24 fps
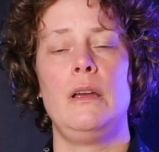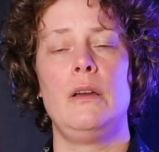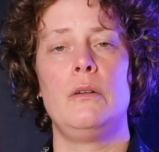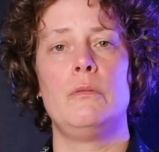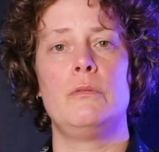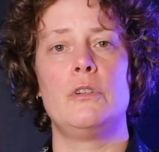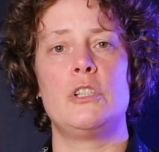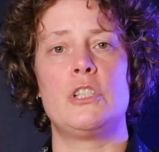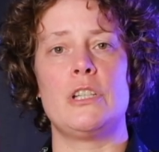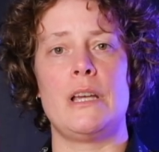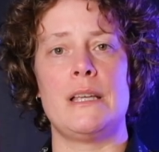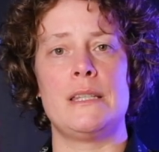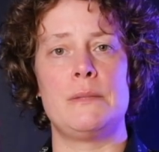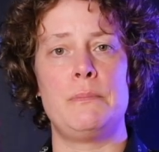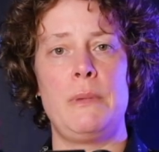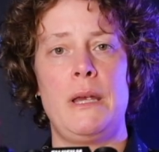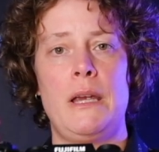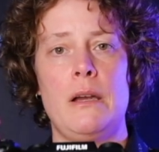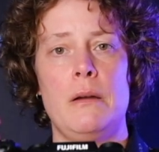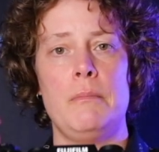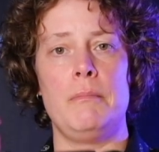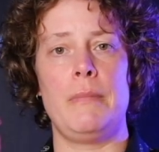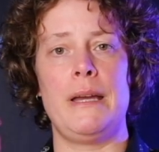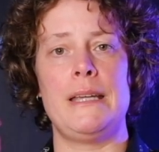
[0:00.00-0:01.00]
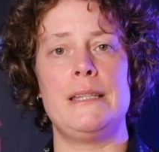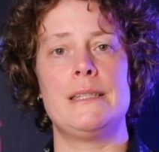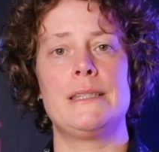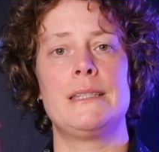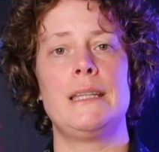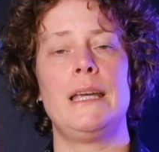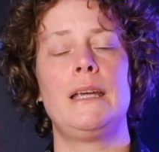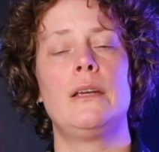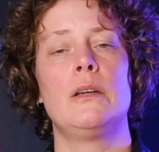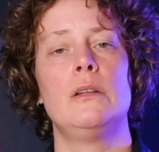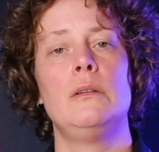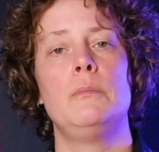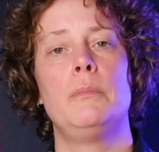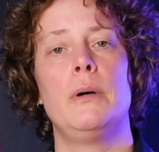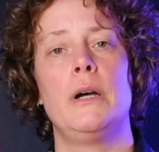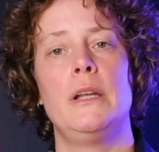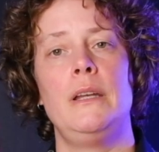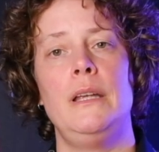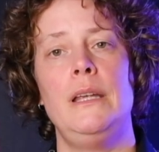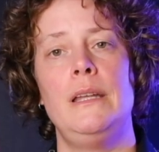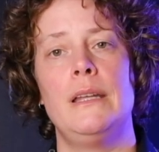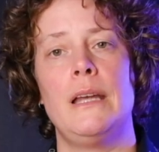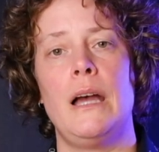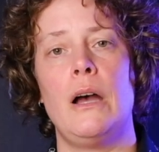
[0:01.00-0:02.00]
which has become my second
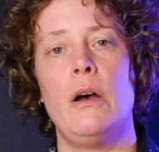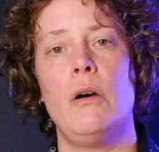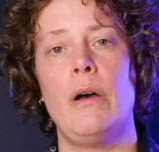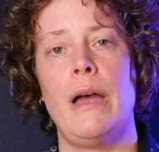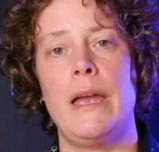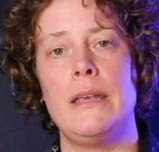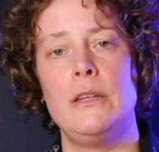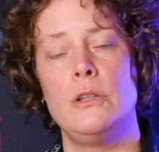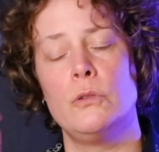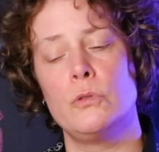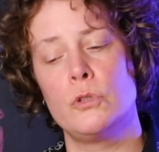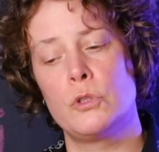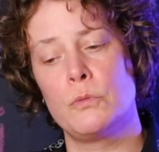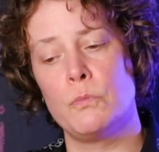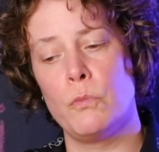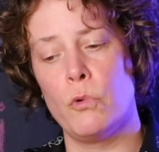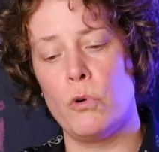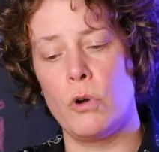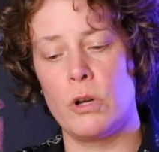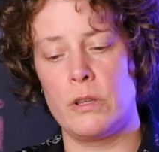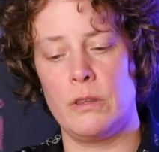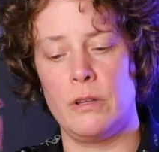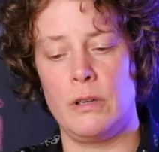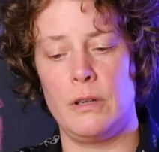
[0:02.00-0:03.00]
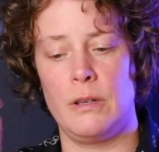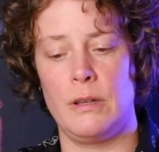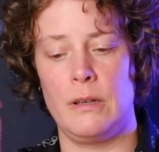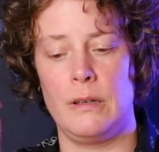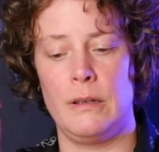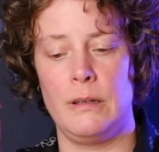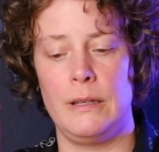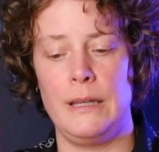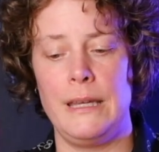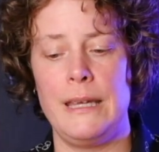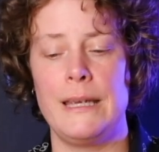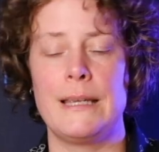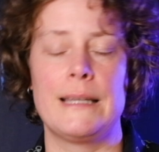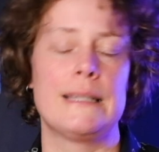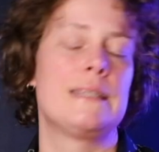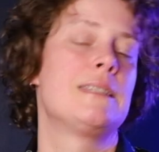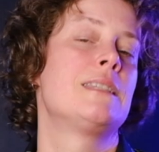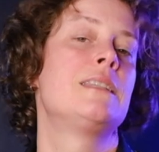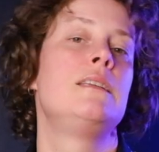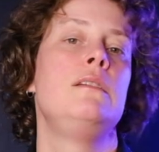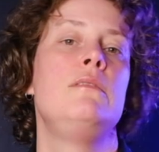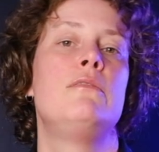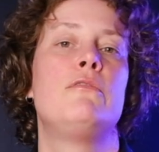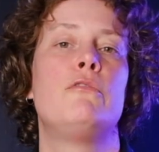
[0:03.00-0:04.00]
body now. I use more the
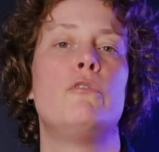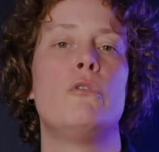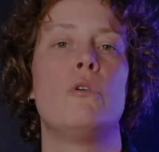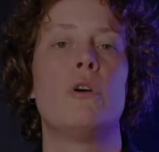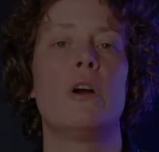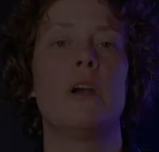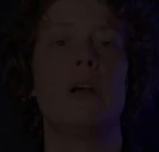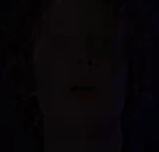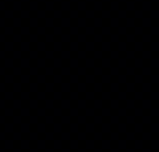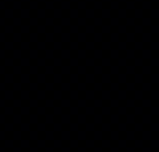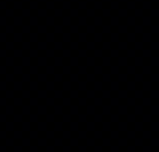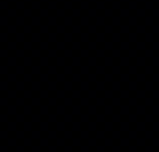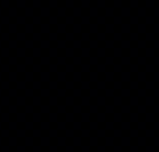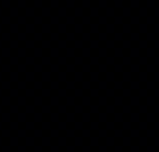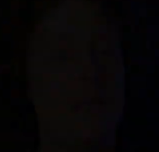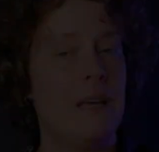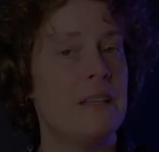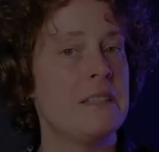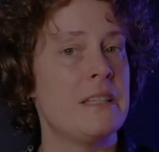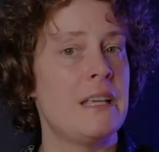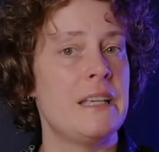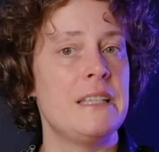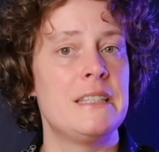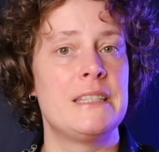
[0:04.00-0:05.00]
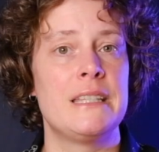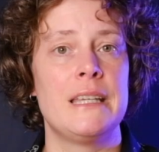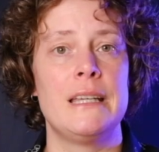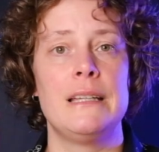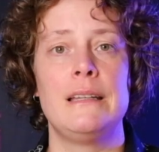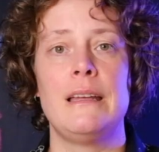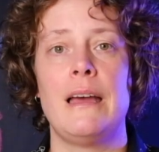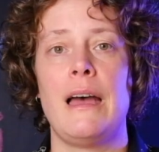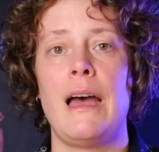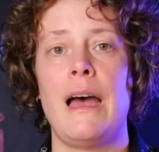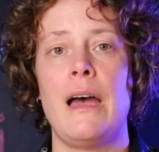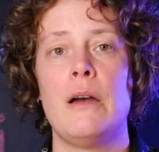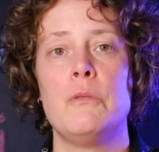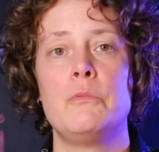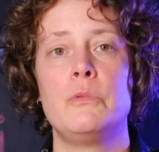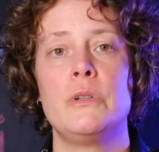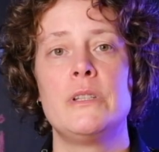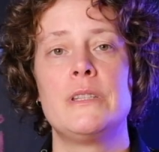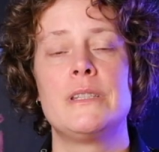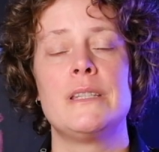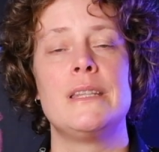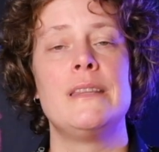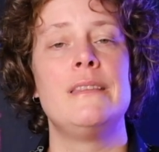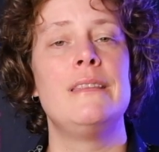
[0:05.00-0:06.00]
X-T4. For me, as I said,
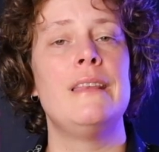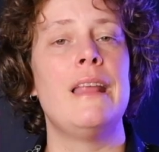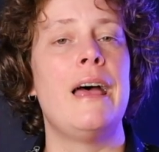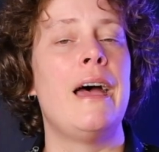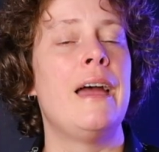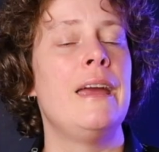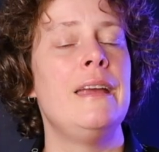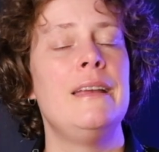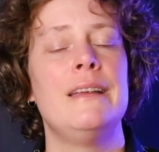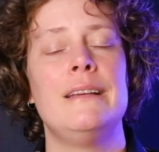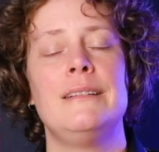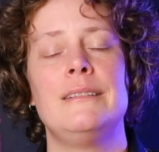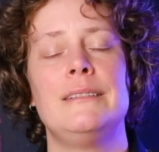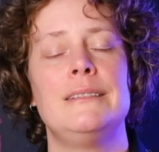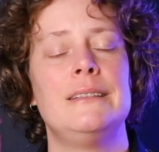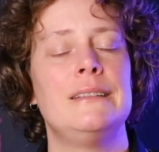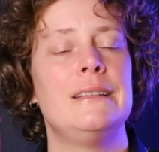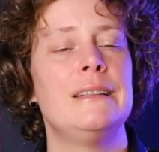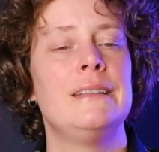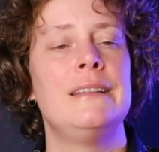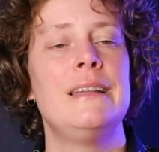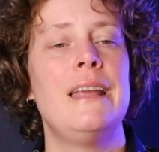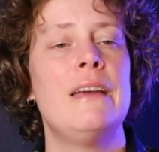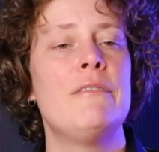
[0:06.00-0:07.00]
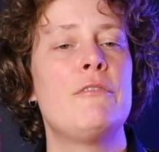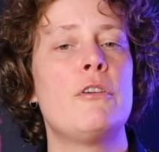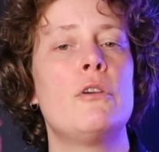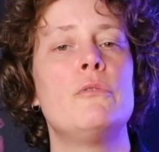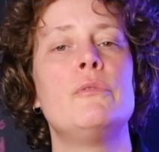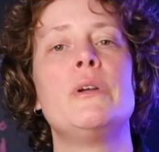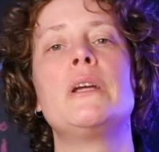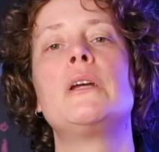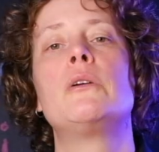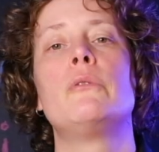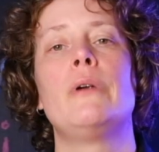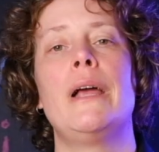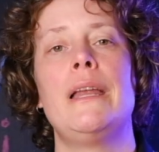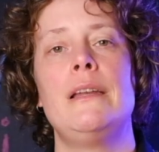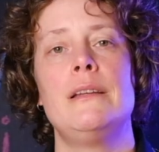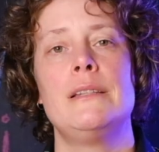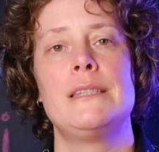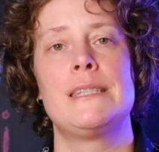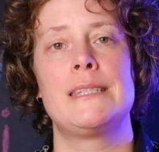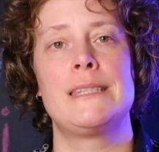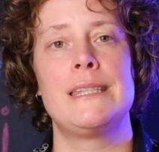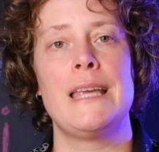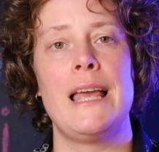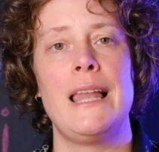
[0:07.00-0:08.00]
I never
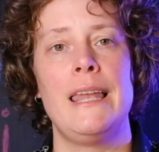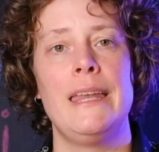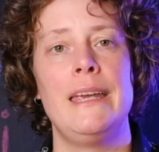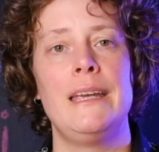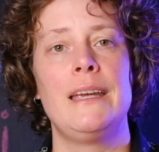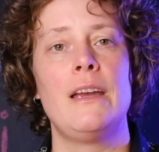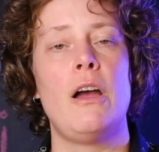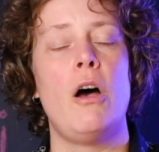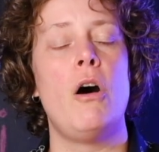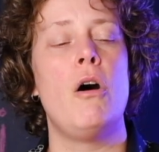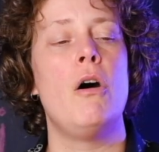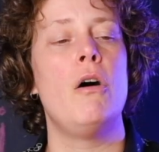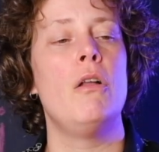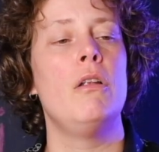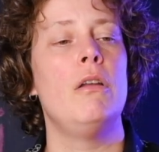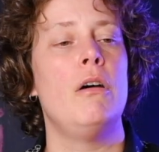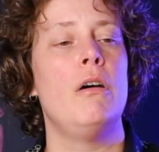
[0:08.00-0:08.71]
regretted selling all